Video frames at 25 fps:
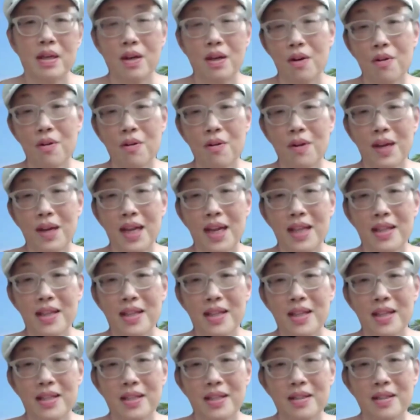oh, get
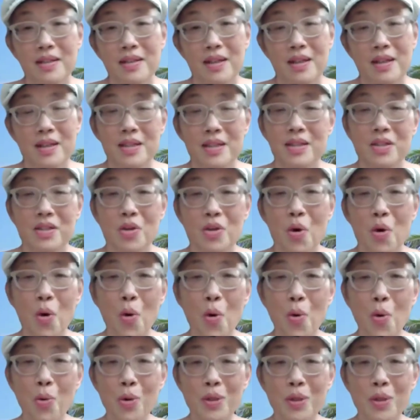this
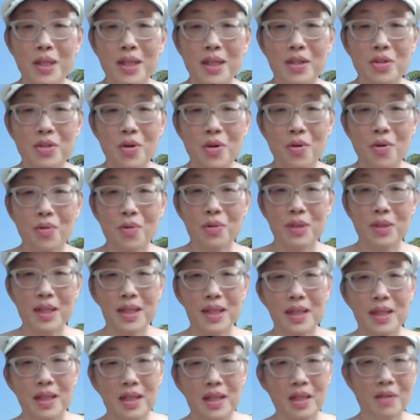
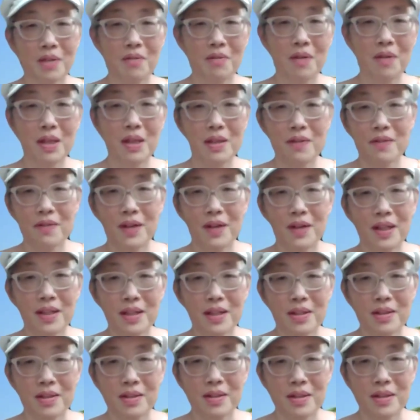totally irrelevant
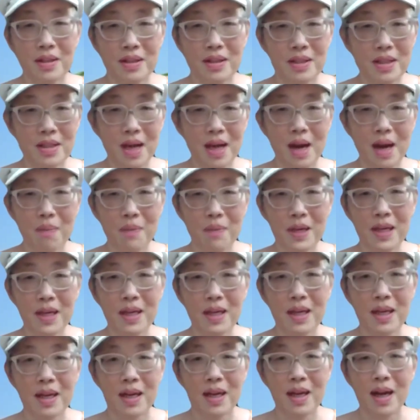to this
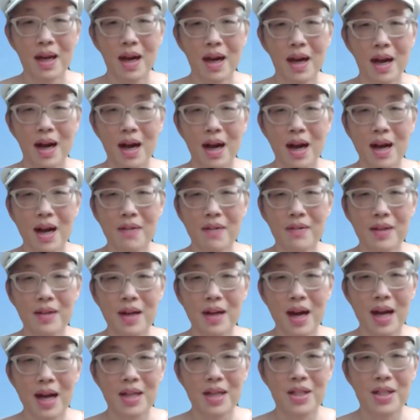topic. I
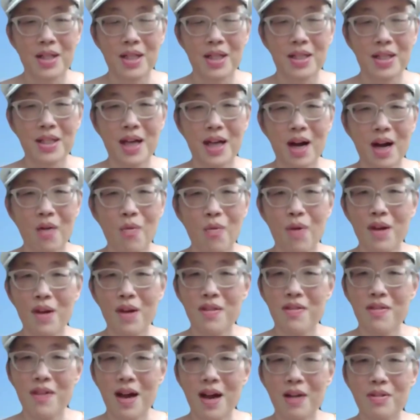just got
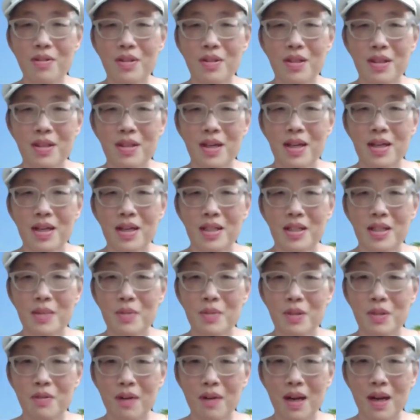1,000
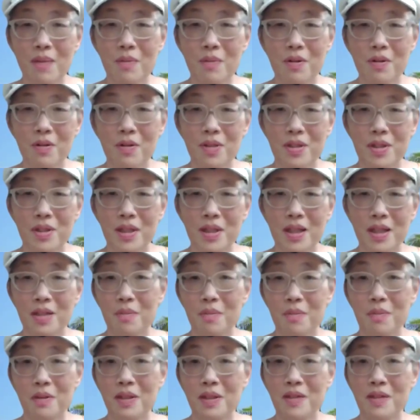subscribers. Can you
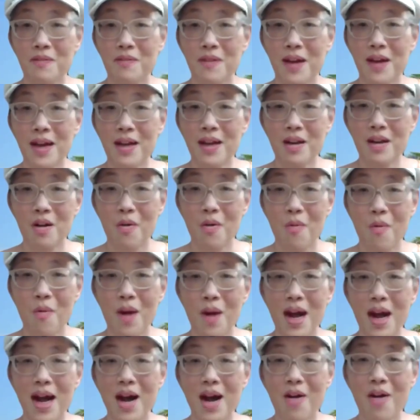believe that?
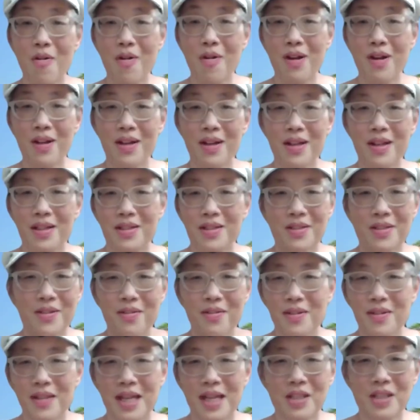Wow.
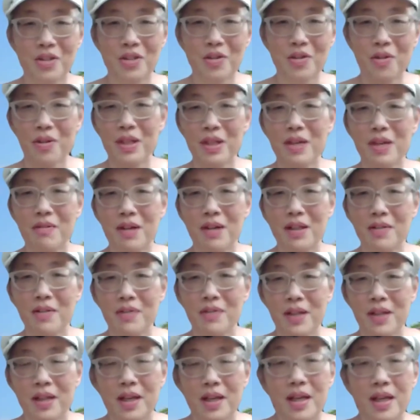So that's totally
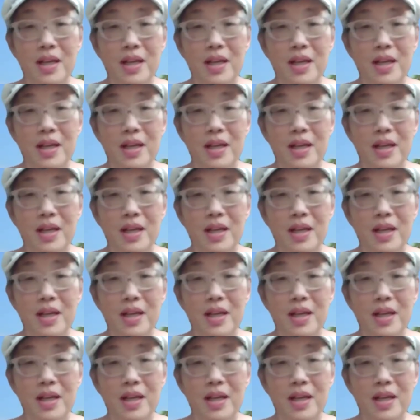irrelevant.